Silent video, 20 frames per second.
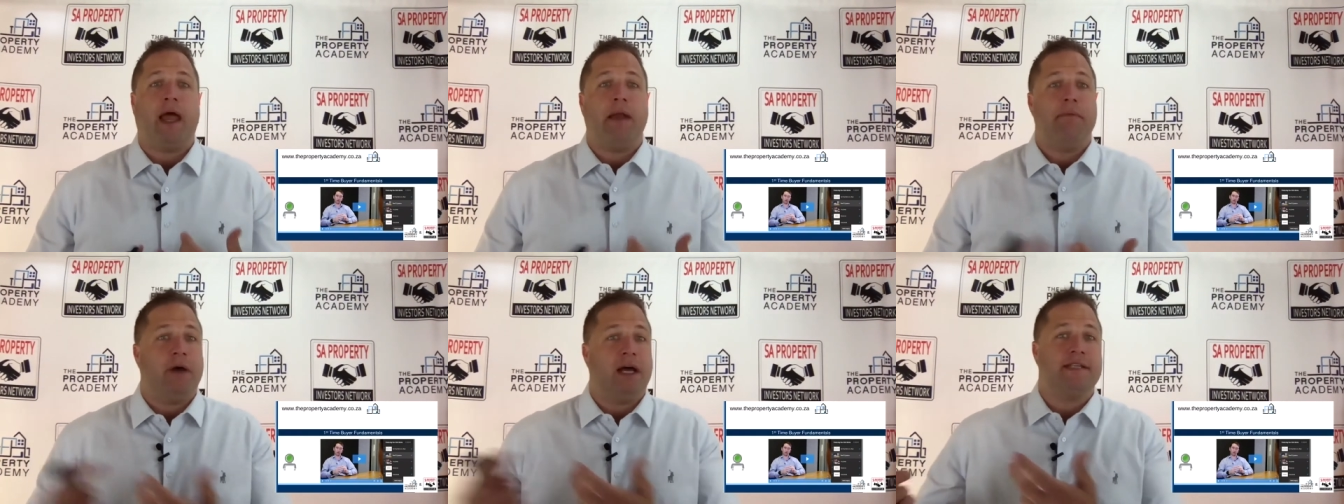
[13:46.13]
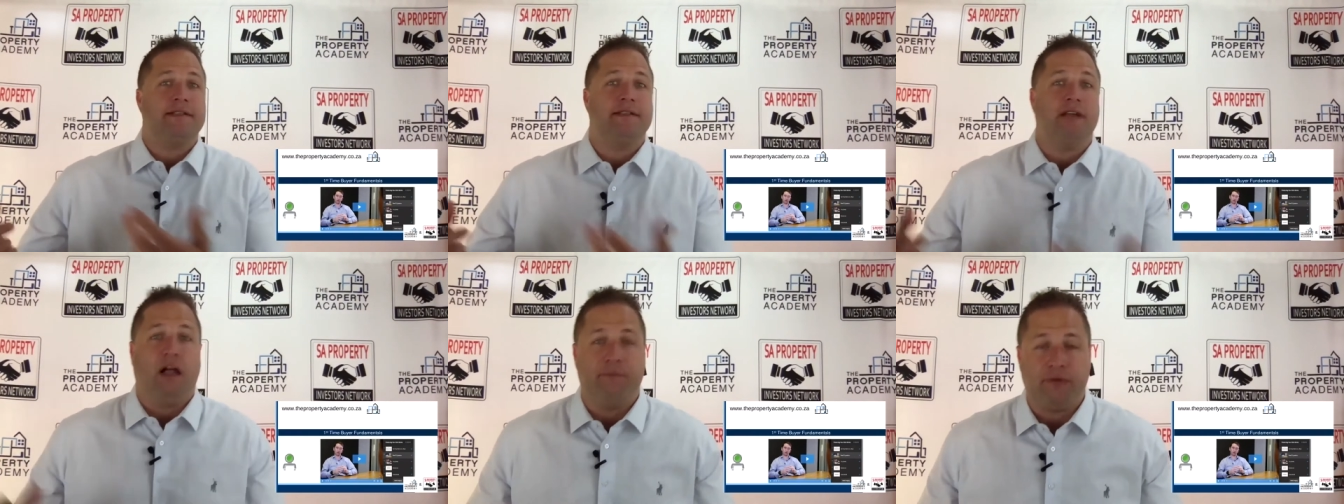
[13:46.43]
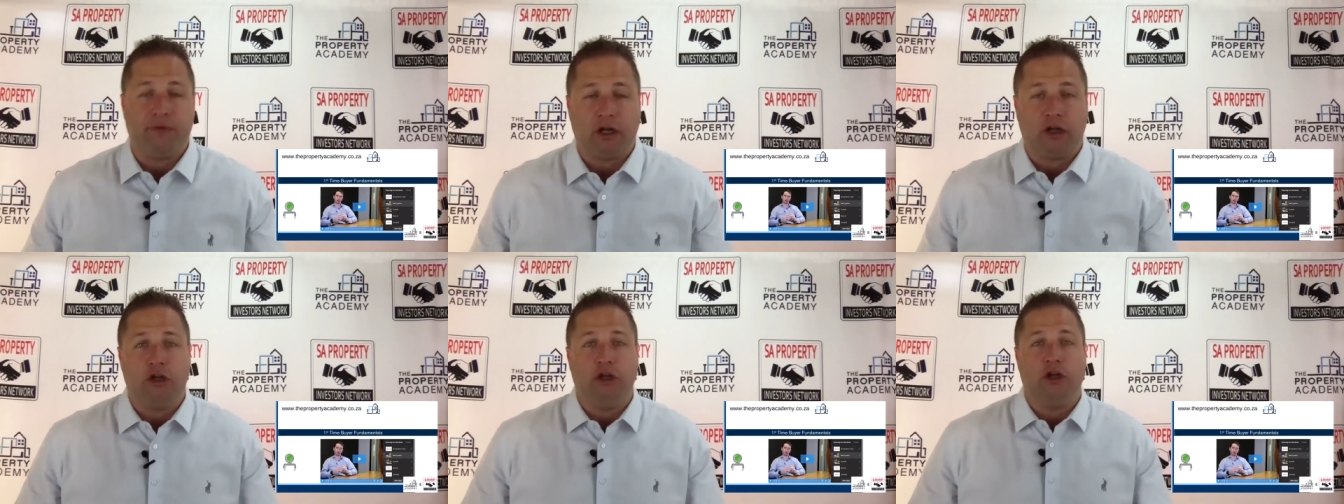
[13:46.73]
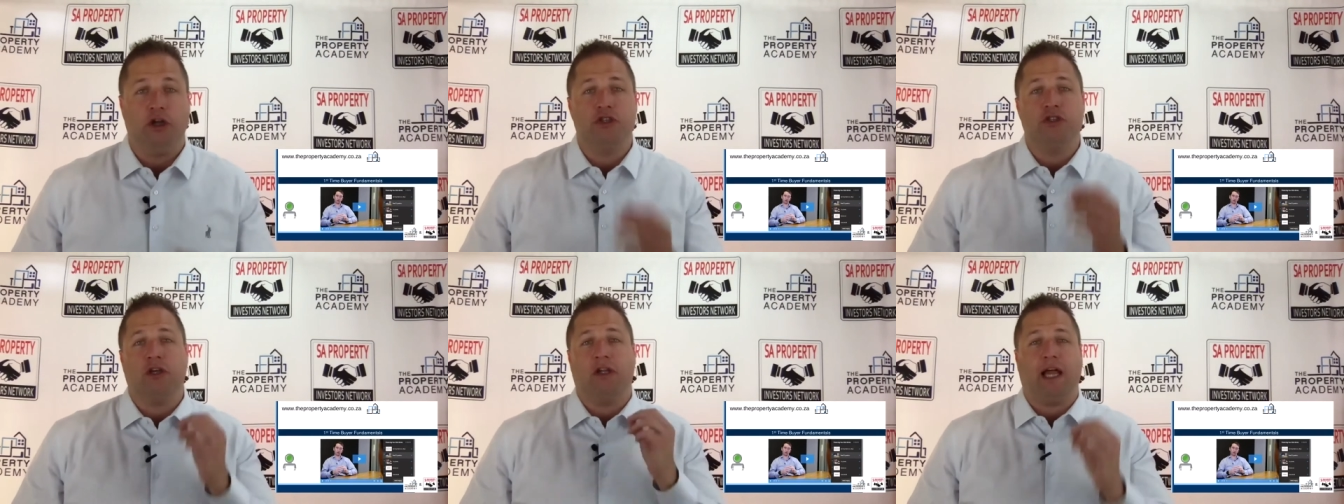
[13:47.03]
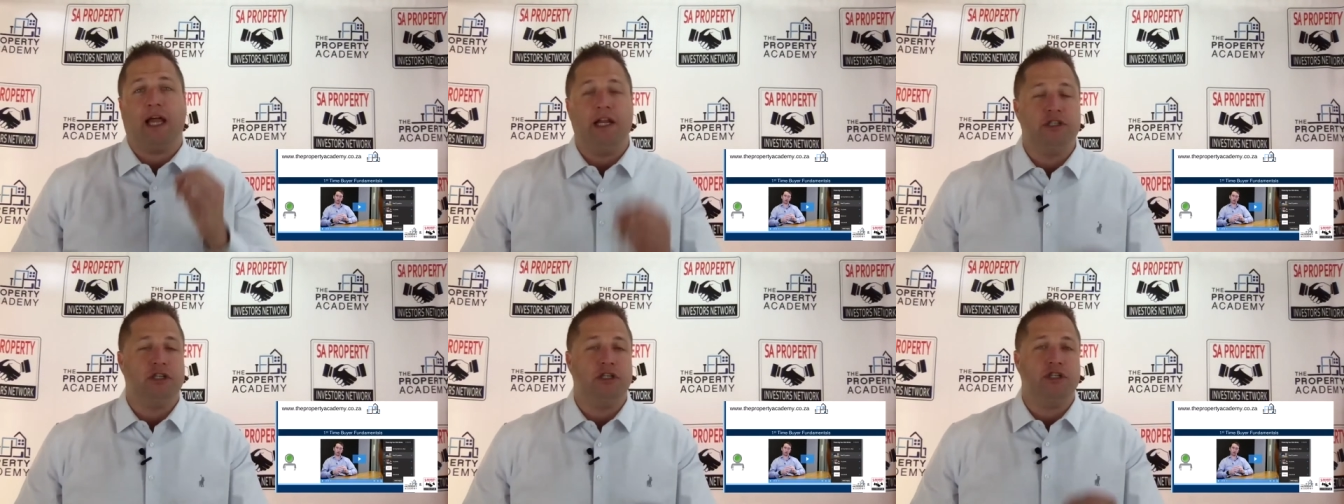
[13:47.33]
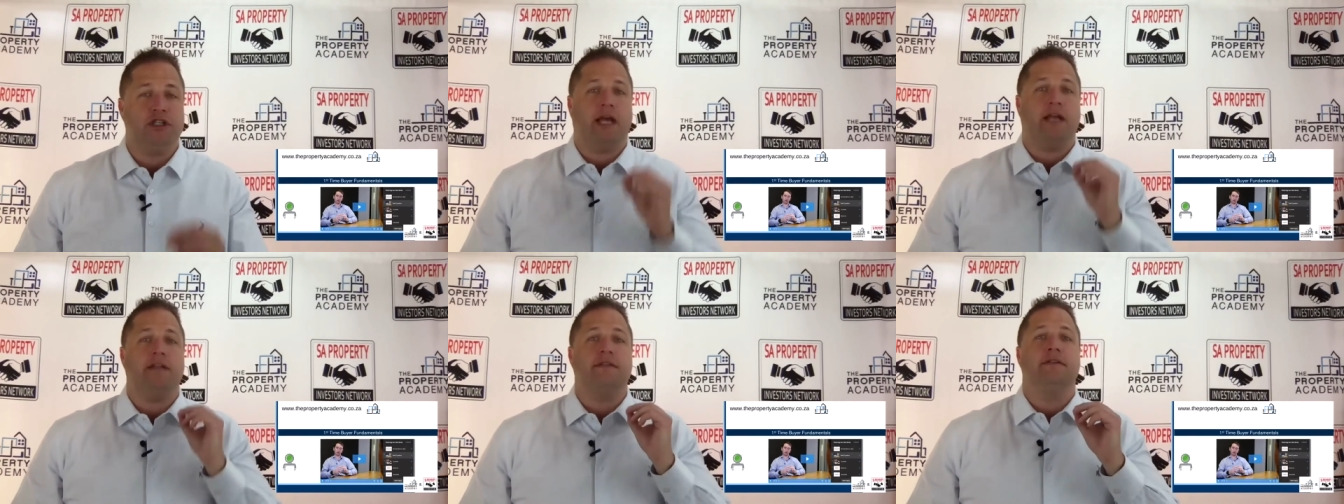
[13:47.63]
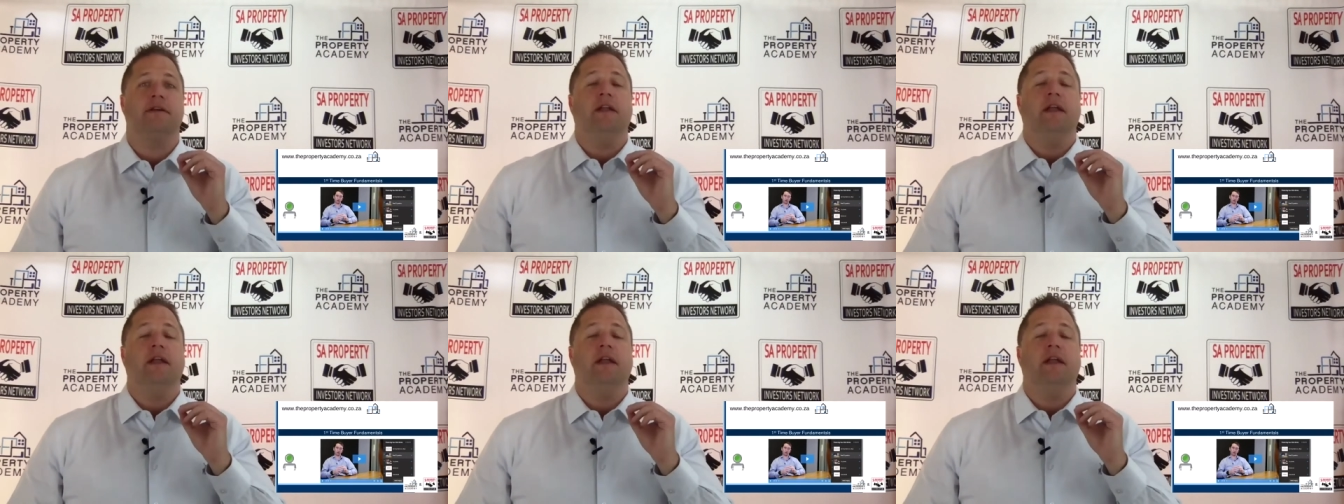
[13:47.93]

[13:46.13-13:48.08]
and myself included. So, ladies and gents,